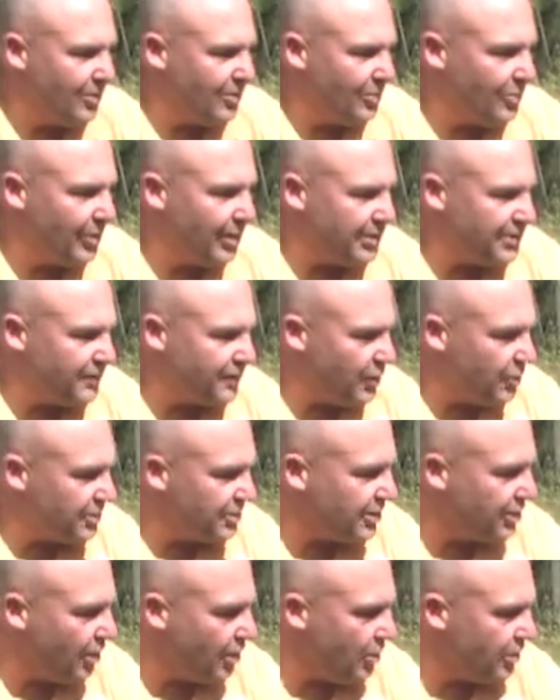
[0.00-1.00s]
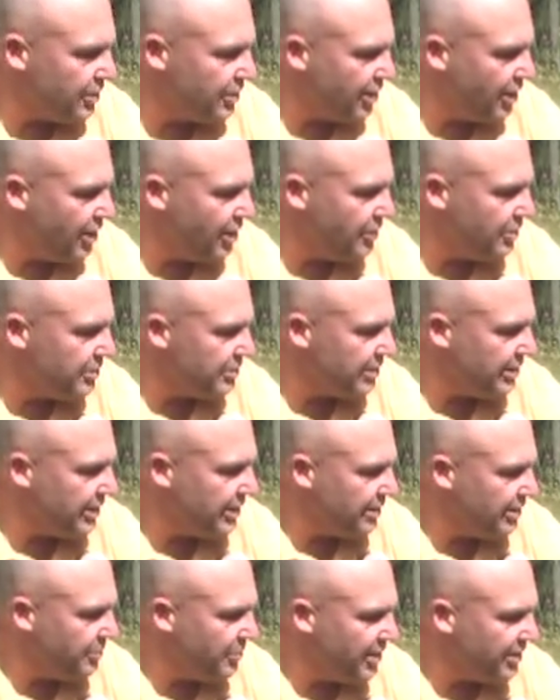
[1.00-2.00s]
Well, as far as the garden goes
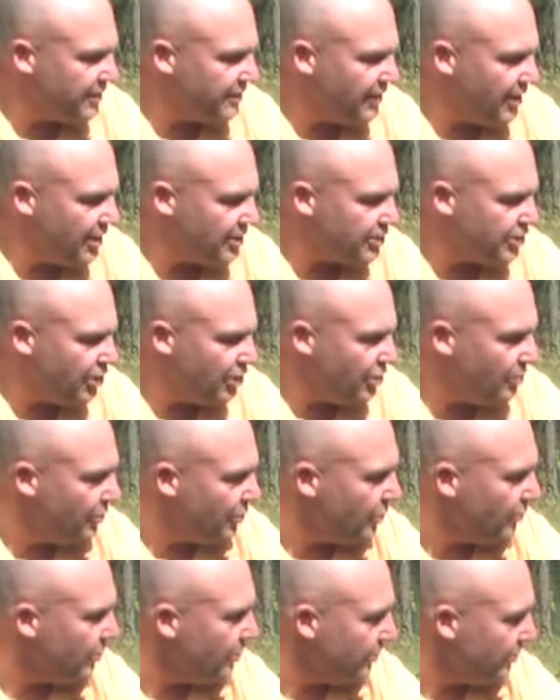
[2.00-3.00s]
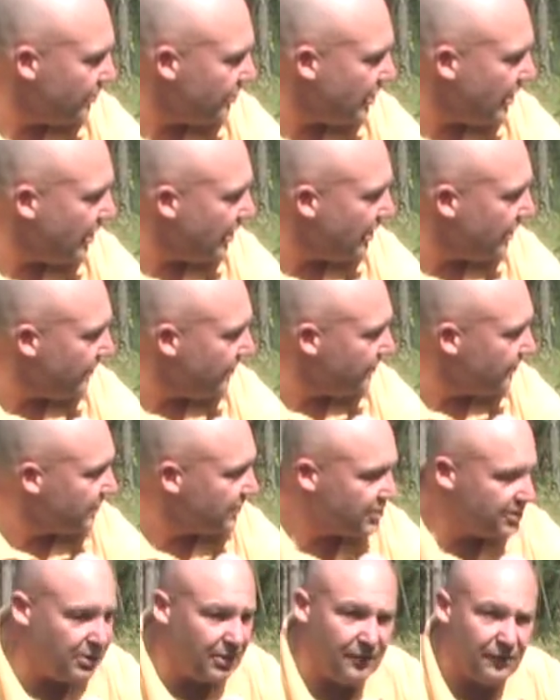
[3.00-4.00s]
in the month of October,
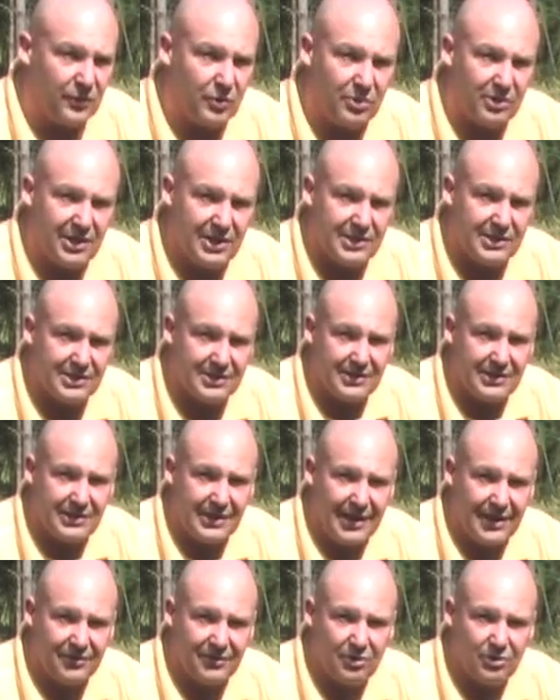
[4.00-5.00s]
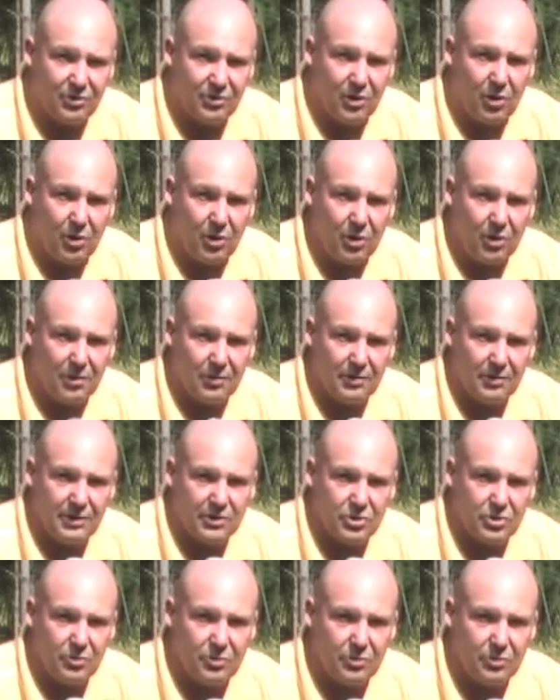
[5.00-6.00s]
still a few things out there in the garden
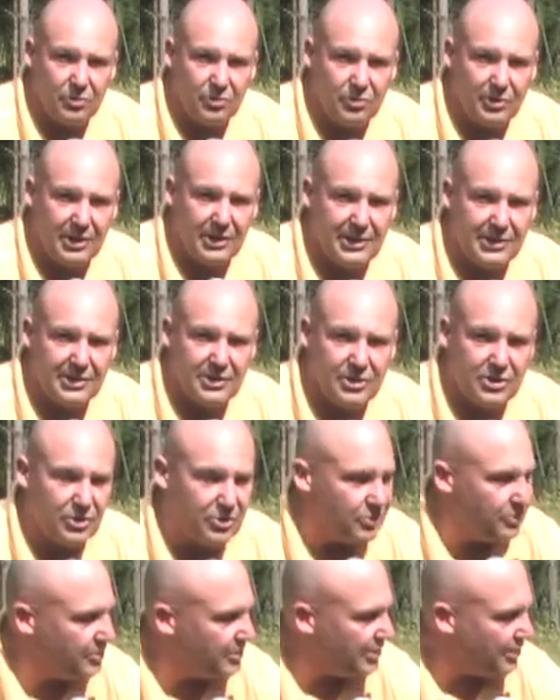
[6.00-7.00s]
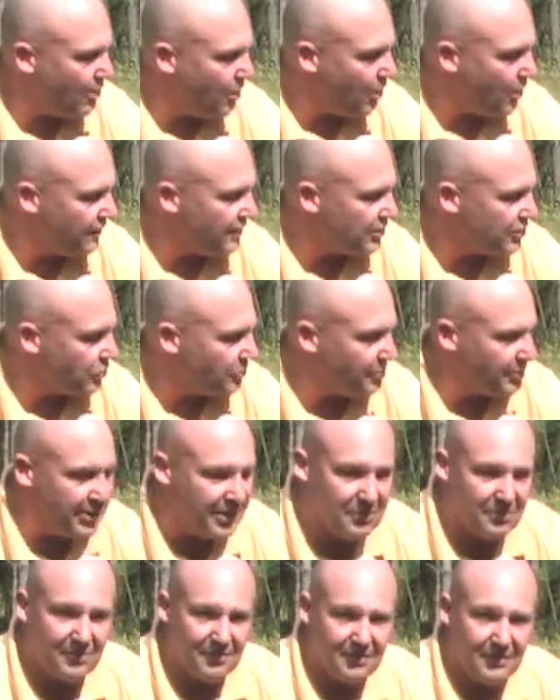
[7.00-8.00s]
that you need to harvest or
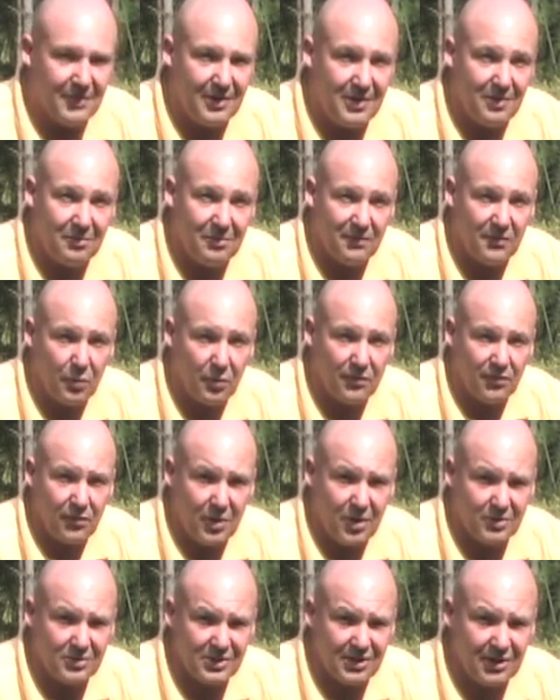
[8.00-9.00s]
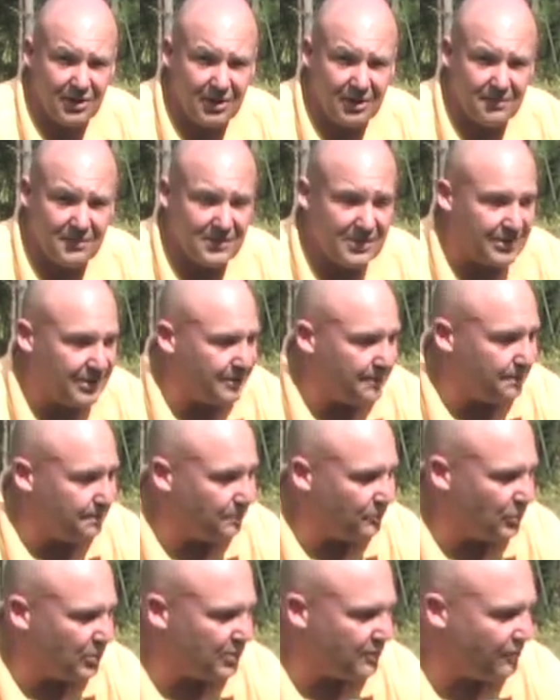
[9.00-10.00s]
pick before frost comes.
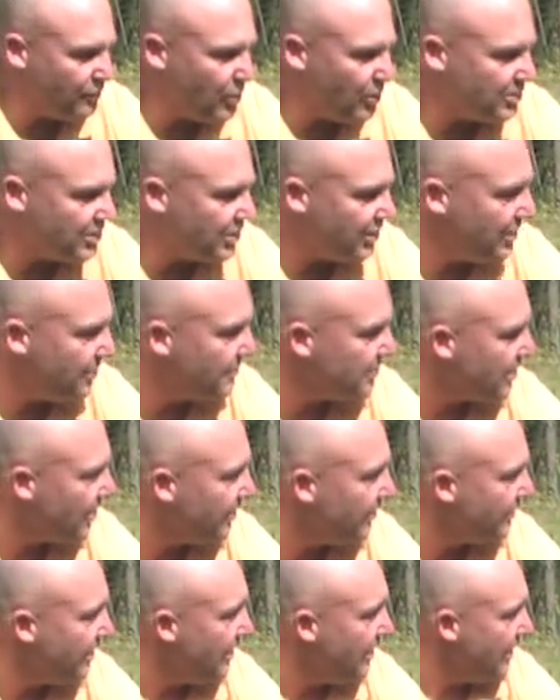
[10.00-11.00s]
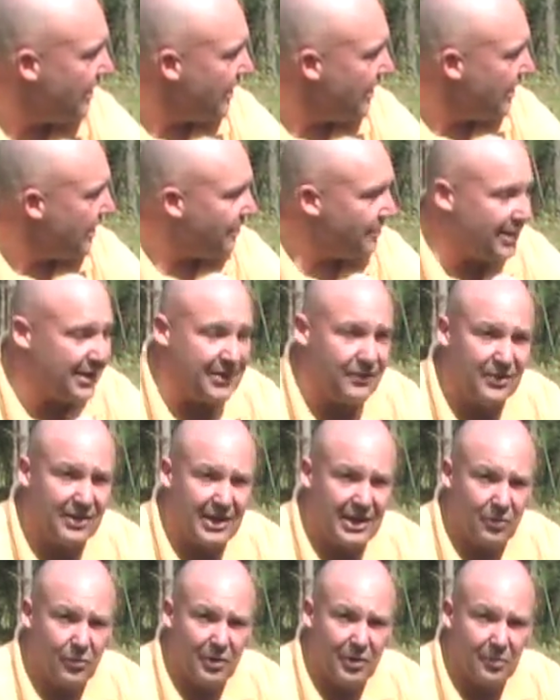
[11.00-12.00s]
Once frost comes, about
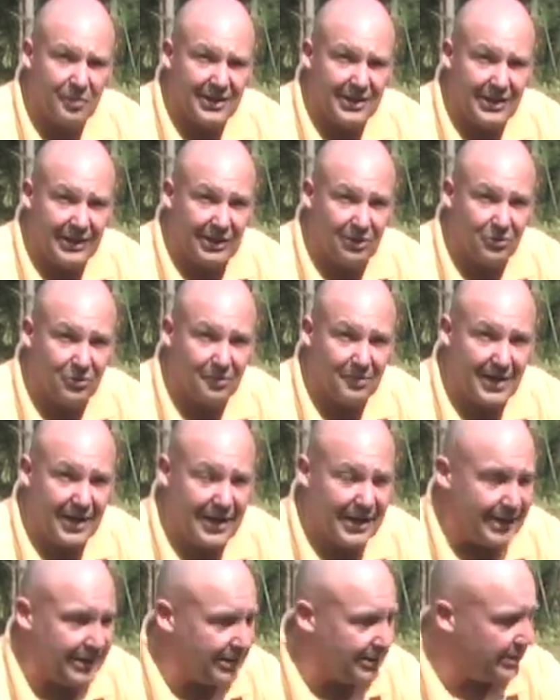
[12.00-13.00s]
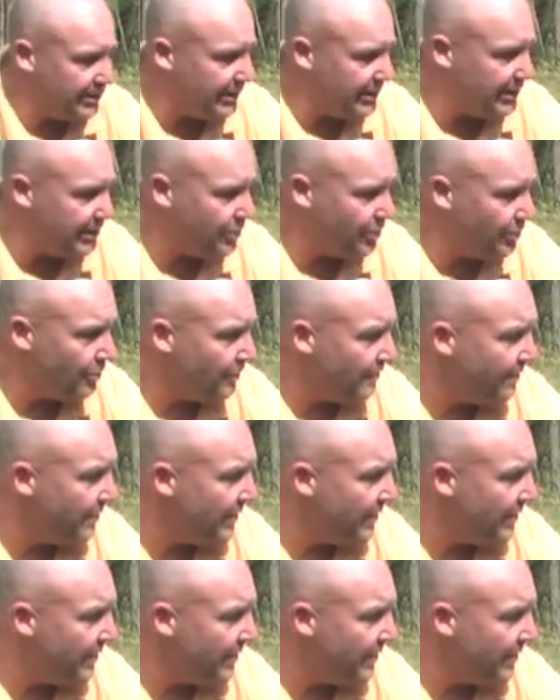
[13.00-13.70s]
everything will be killed back here.